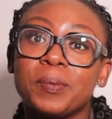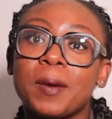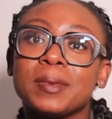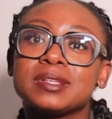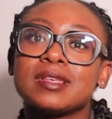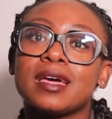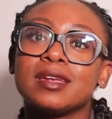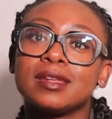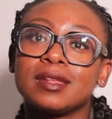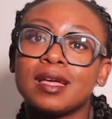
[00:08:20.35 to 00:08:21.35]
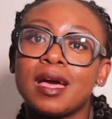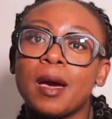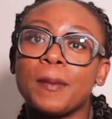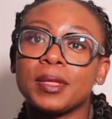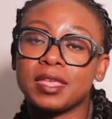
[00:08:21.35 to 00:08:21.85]
but I'm excited
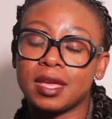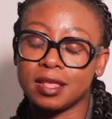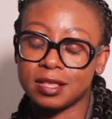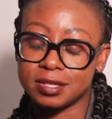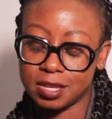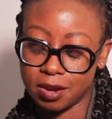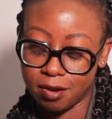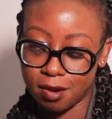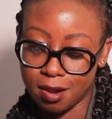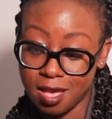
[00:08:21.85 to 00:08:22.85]
about the end of this year.